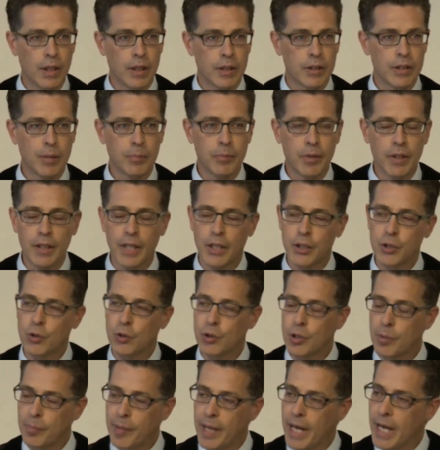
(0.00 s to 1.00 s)
something that
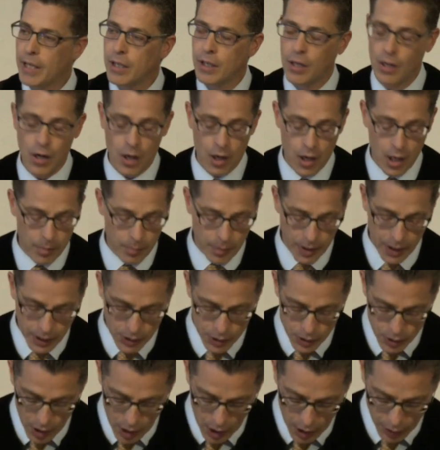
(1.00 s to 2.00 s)
you're dependent on, but
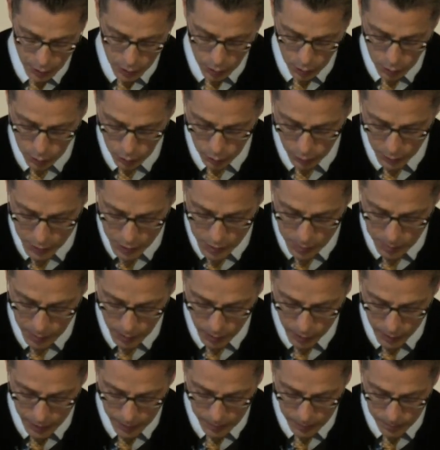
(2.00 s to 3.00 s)
it's not the Holy
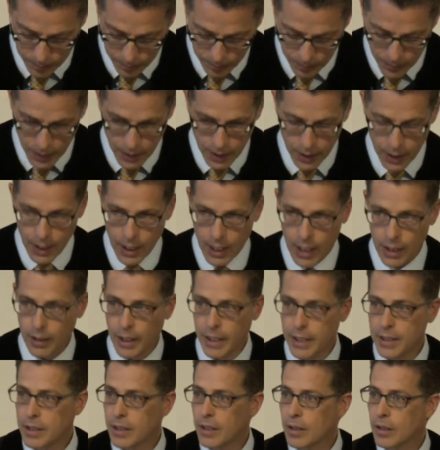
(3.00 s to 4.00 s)
Spirit. I'd
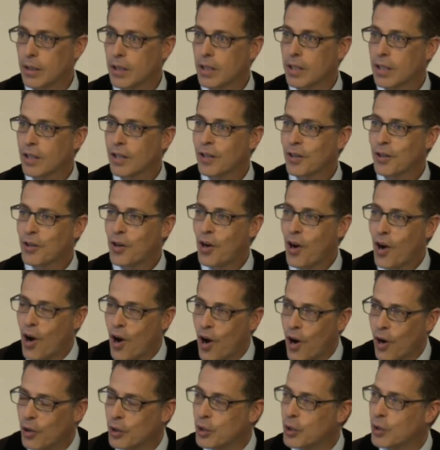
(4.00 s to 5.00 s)
like to
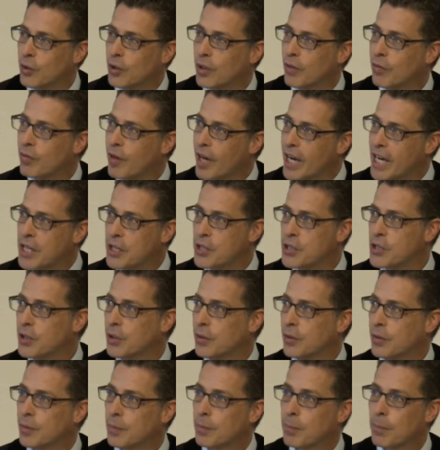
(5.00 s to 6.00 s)
call you, invite
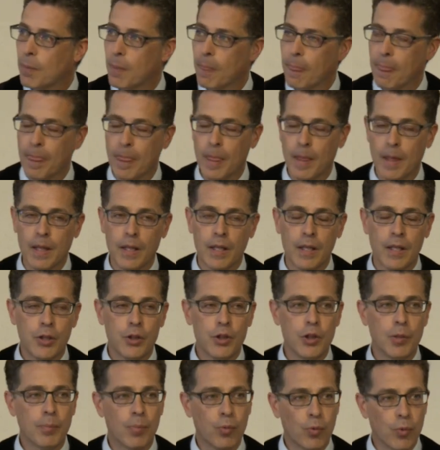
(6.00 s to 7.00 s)
you
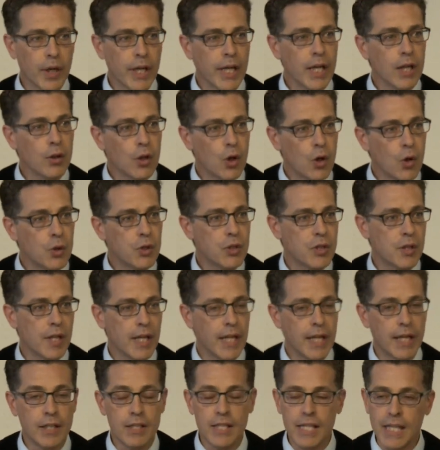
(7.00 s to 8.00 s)
to bring those
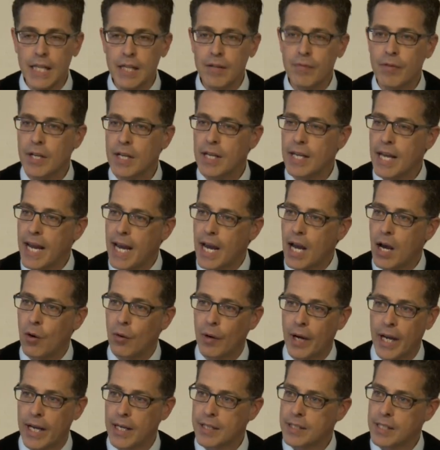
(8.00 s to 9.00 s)
things, even
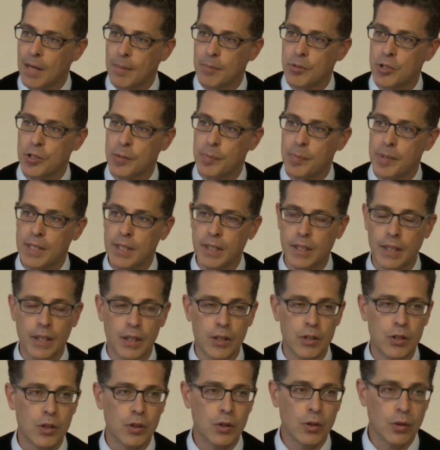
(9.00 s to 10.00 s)
now as I'm
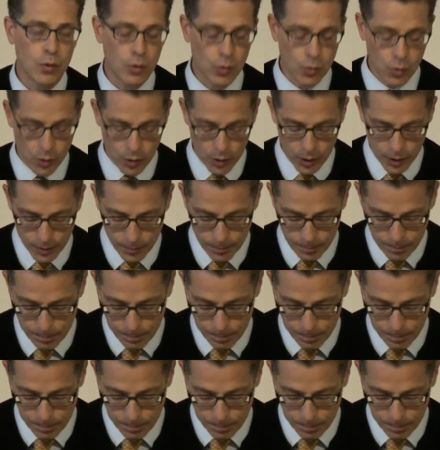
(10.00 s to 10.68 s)
speaking, to the Lord.